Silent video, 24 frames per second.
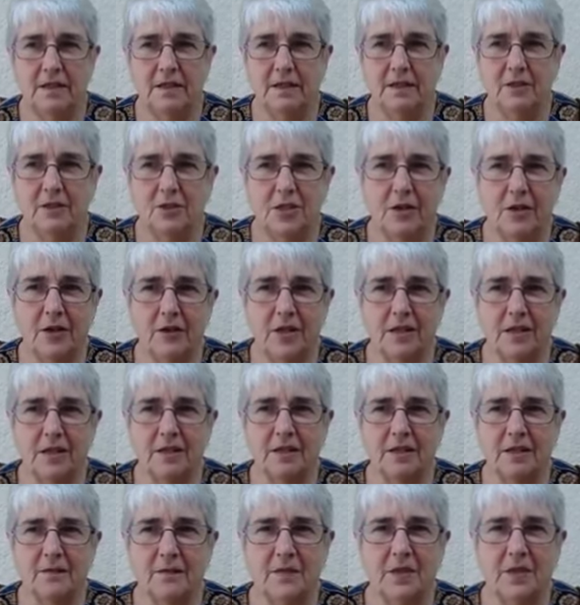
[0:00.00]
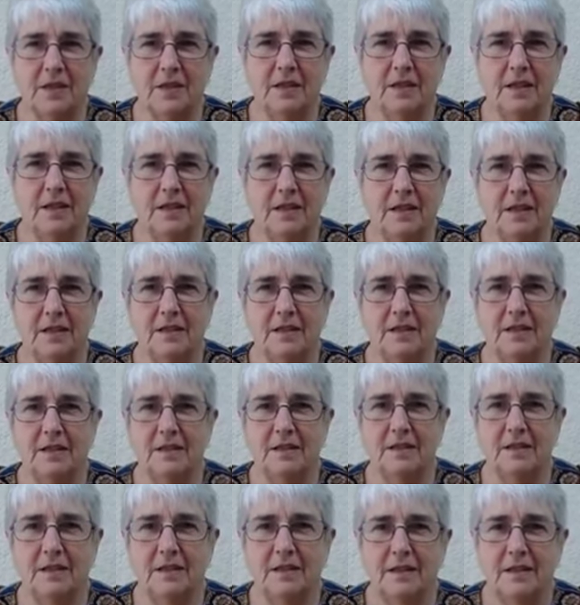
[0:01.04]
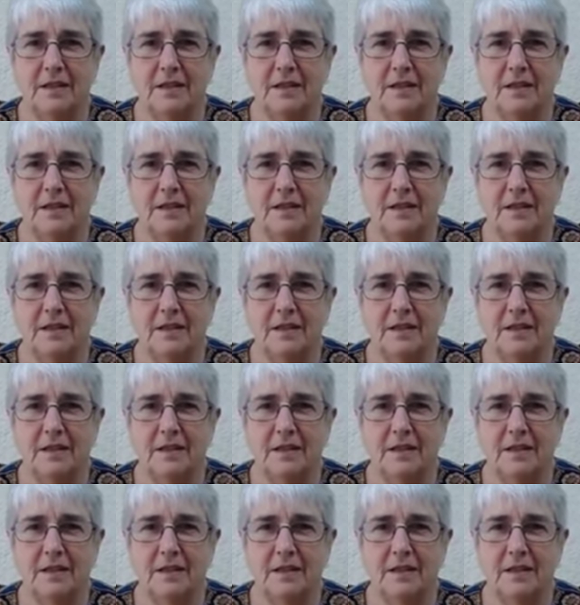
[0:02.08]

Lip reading: showing us something that is